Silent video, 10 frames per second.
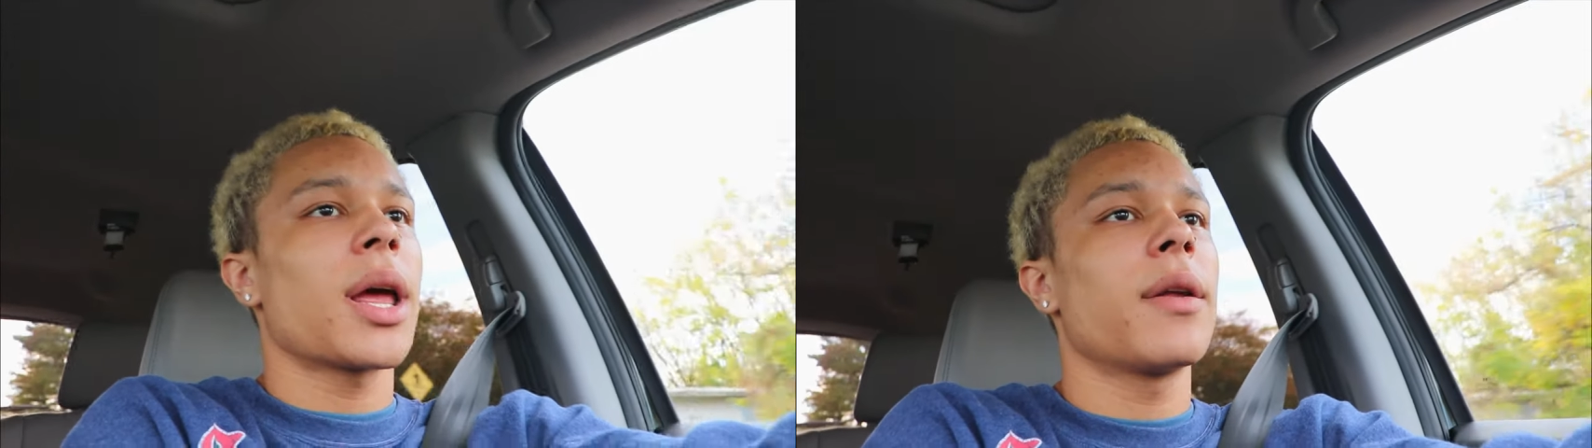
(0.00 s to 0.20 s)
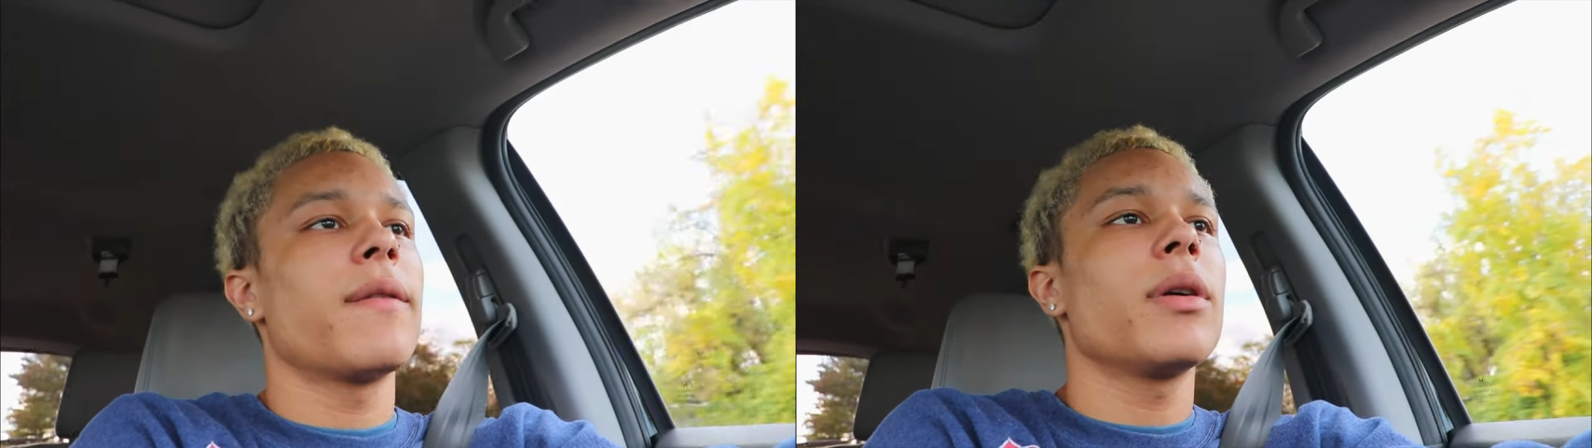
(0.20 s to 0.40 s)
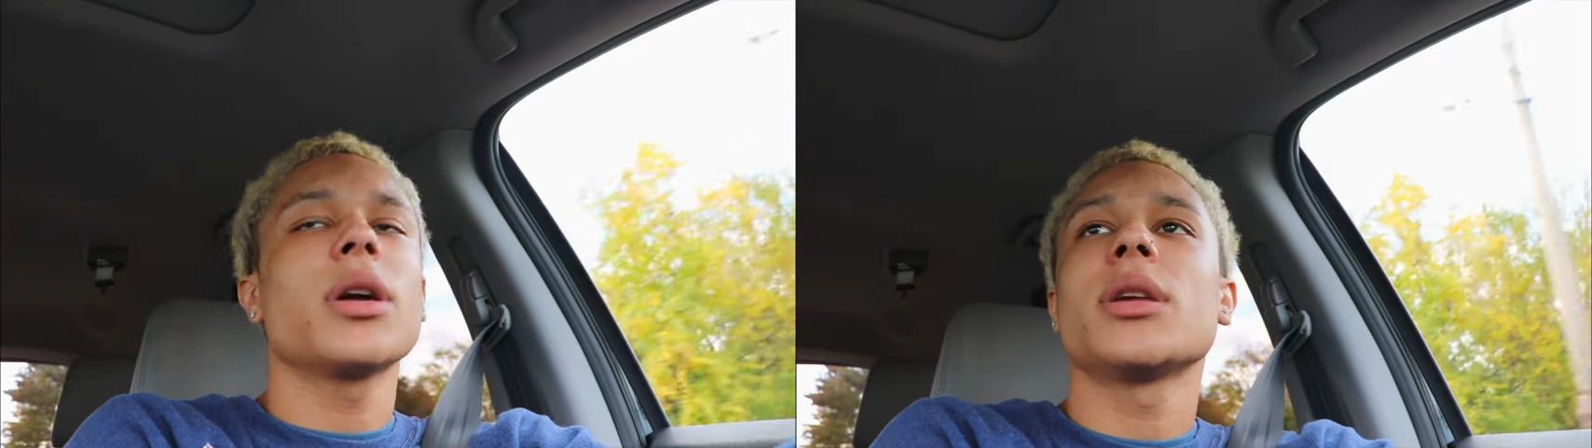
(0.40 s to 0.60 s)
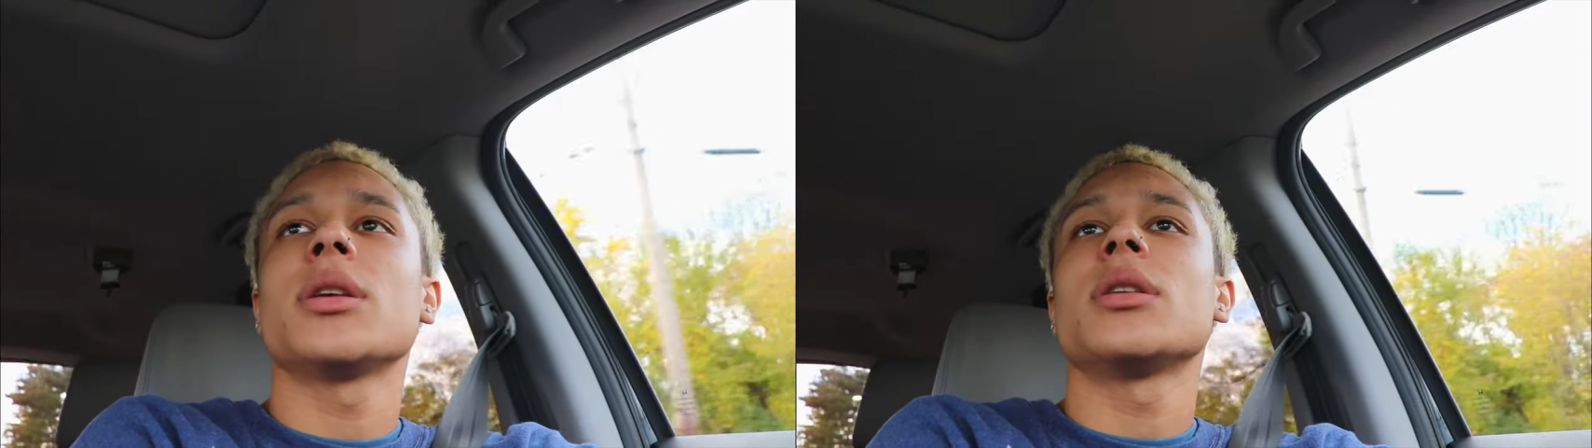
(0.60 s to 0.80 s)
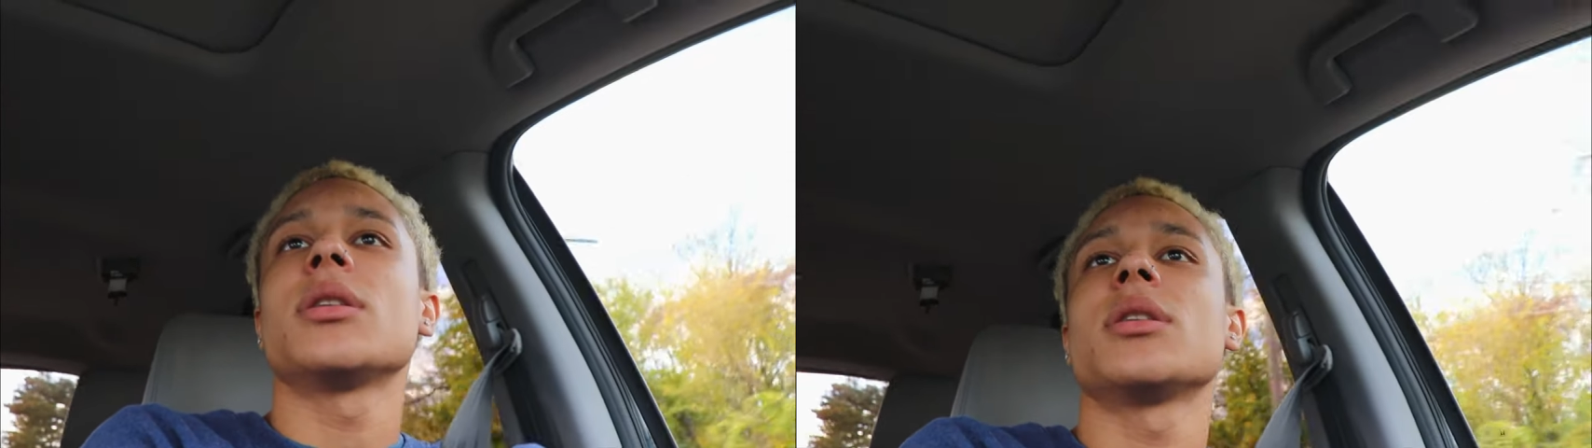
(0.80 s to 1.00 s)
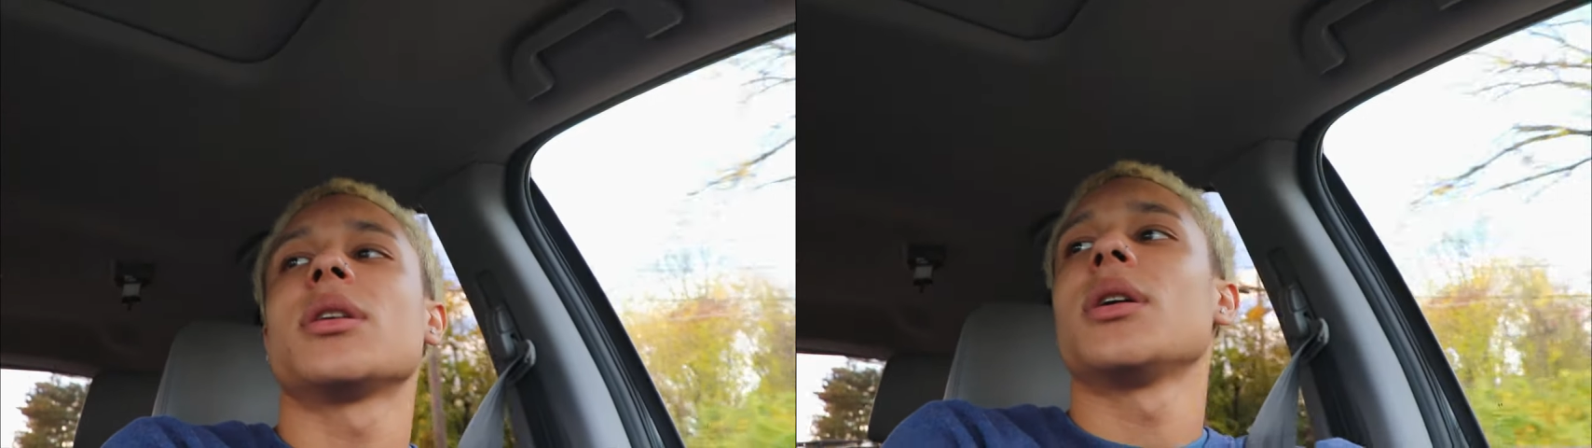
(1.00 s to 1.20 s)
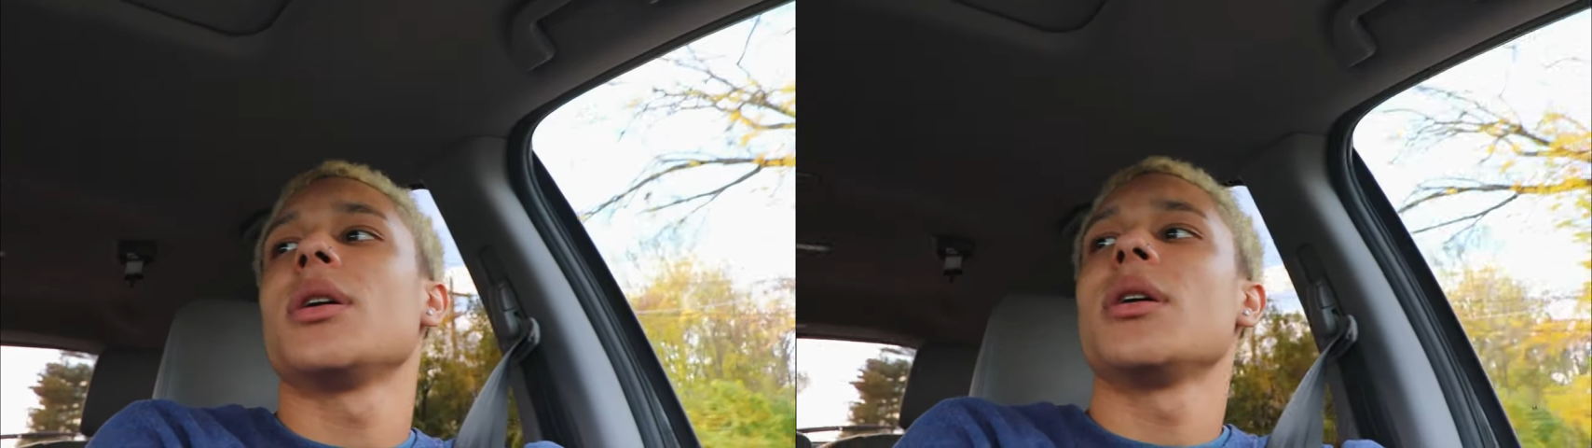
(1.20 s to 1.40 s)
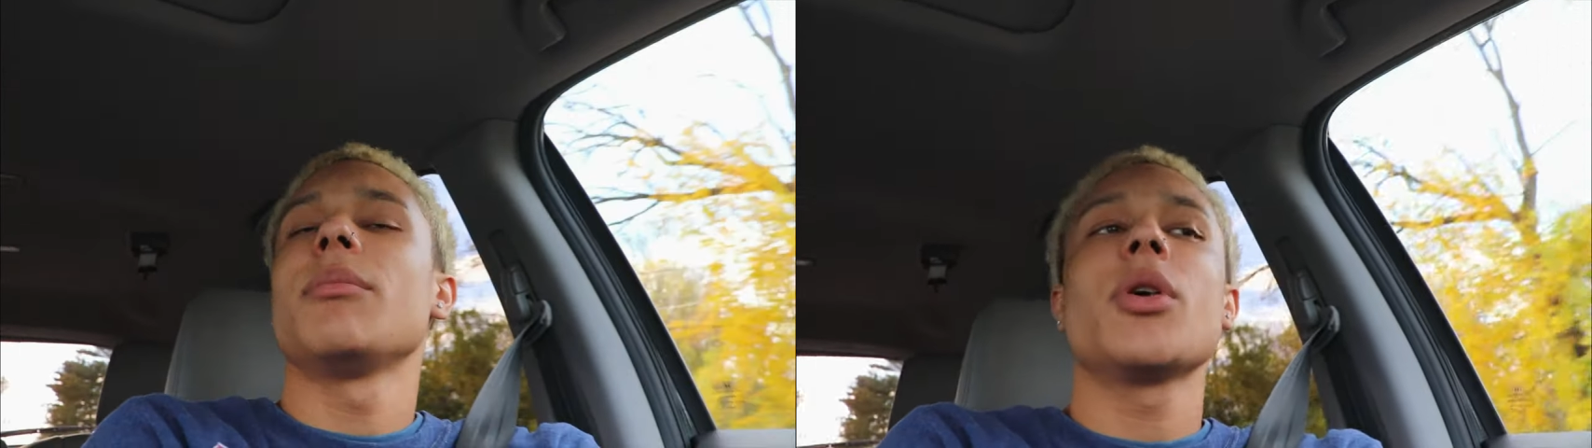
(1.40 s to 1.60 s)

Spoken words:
and fucking,